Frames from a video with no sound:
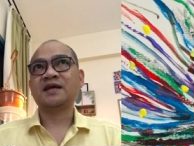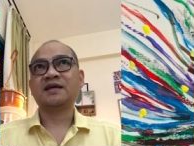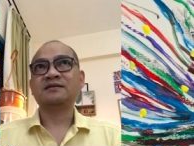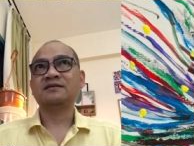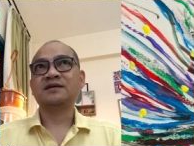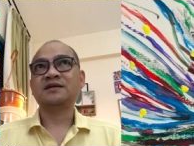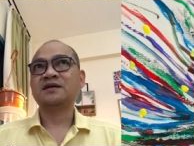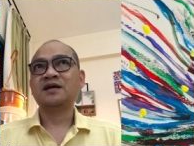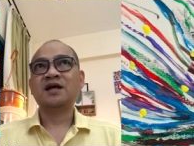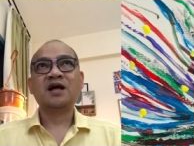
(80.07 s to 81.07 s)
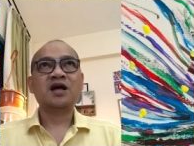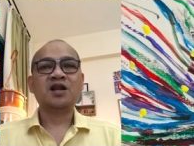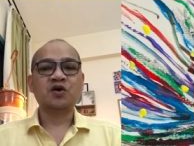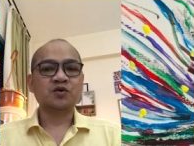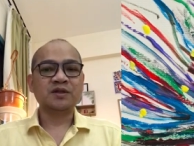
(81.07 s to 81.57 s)
and uh,
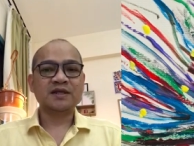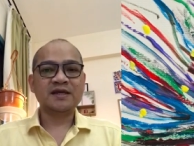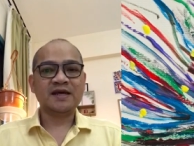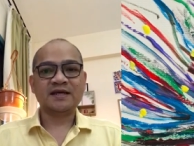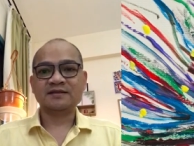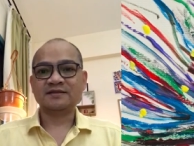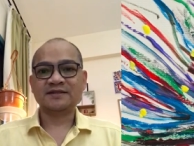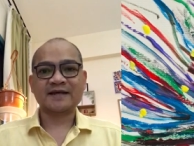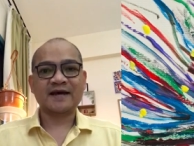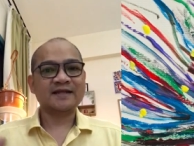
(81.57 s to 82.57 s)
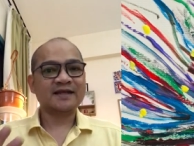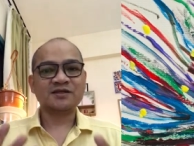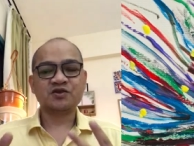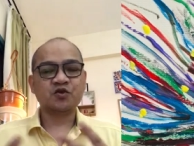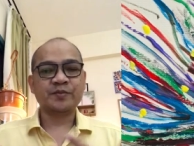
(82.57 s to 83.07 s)
lonely and sad
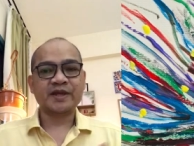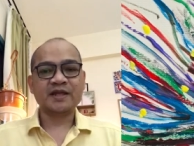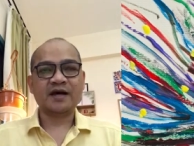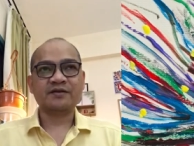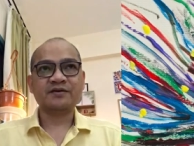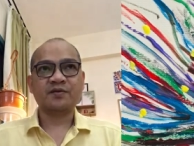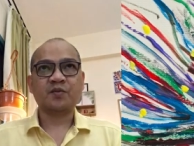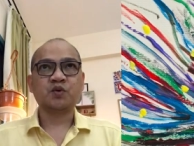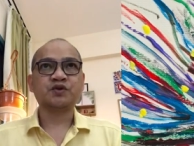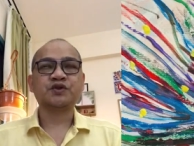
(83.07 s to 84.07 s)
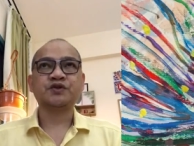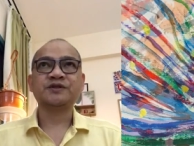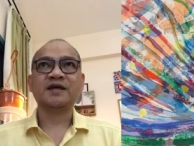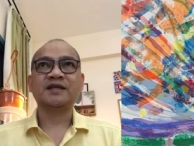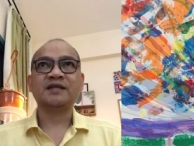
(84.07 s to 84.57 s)
and so many other
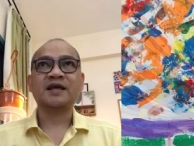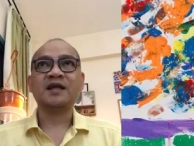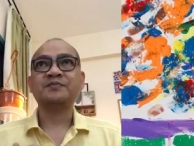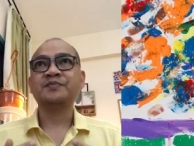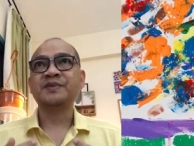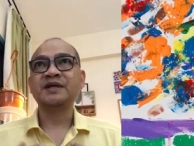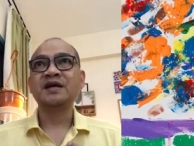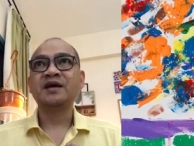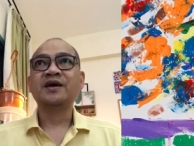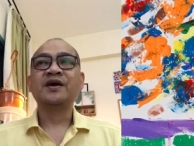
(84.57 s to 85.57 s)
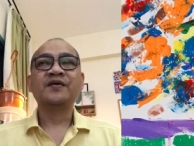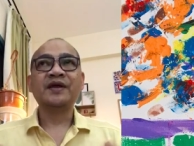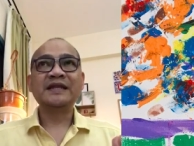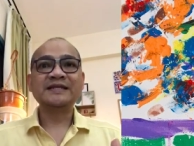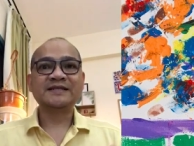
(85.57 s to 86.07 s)
emotions and it helped me
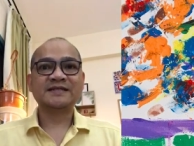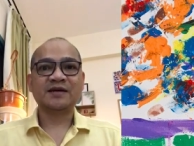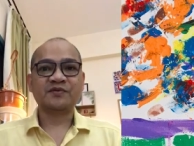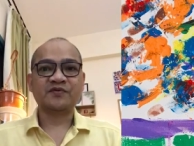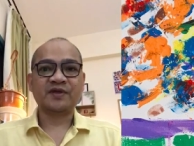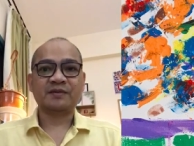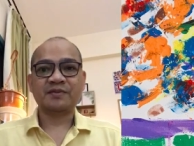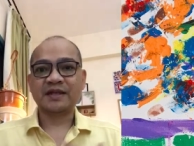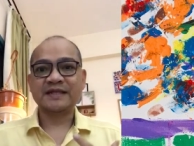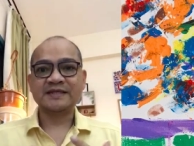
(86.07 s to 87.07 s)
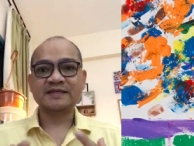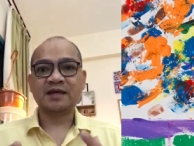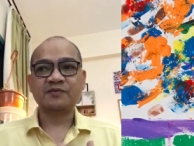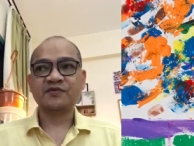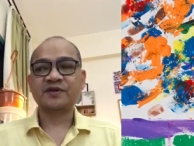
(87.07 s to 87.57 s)
release some of them, release
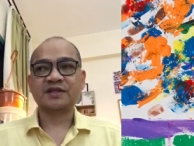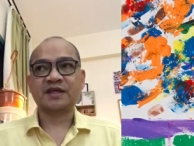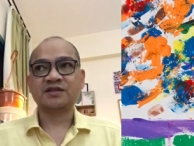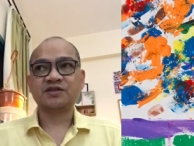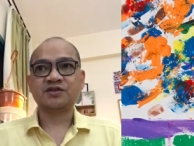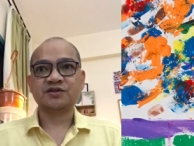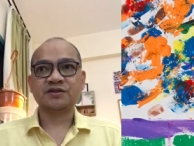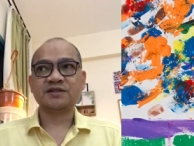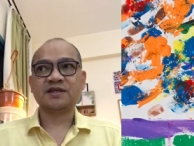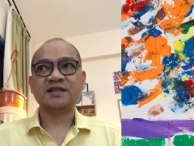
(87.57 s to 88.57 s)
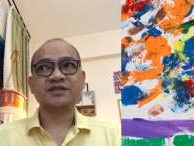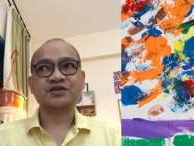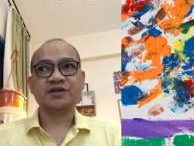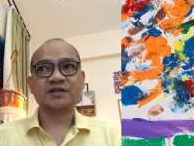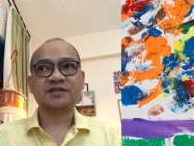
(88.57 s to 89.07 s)
some of the tensions and the
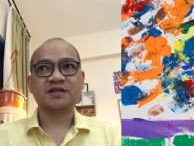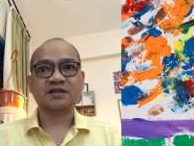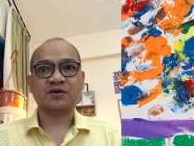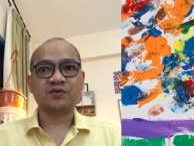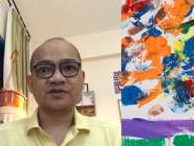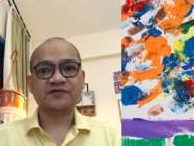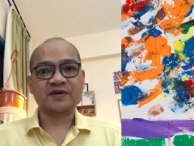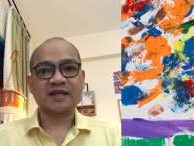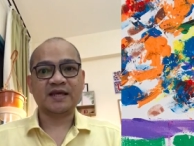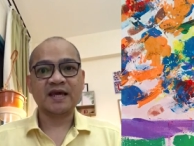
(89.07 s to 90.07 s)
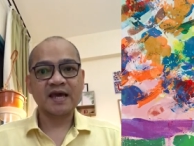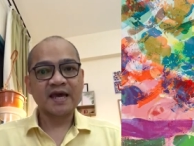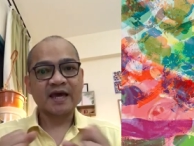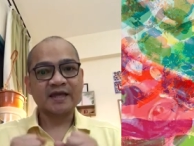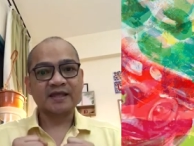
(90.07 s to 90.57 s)
stress that I was feeling
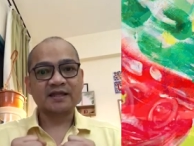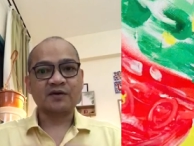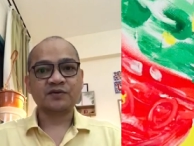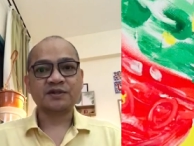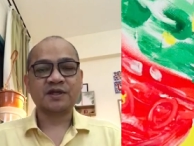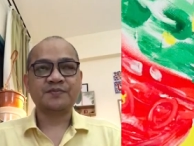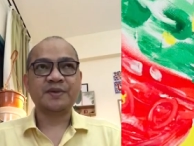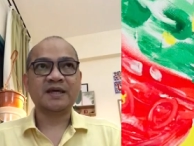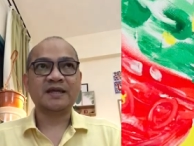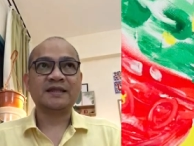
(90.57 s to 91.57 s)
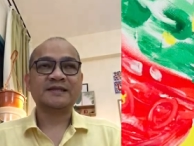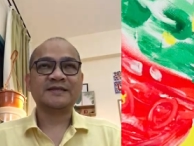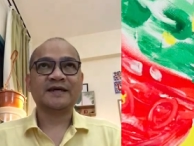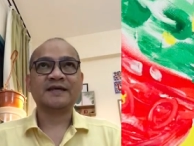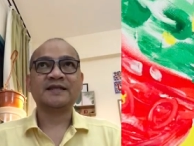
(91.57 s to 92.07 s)
and that I was keeping
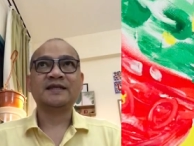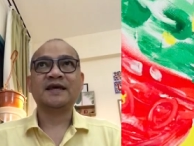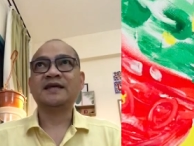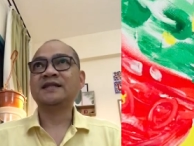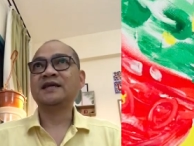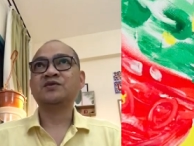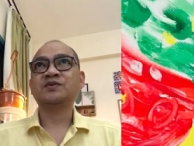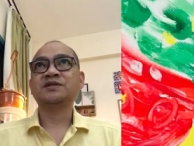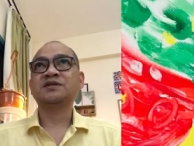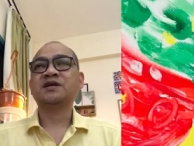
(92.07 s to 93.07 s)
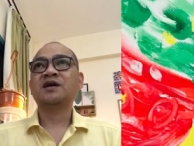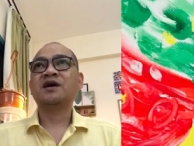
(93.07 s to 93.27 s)
inside and it was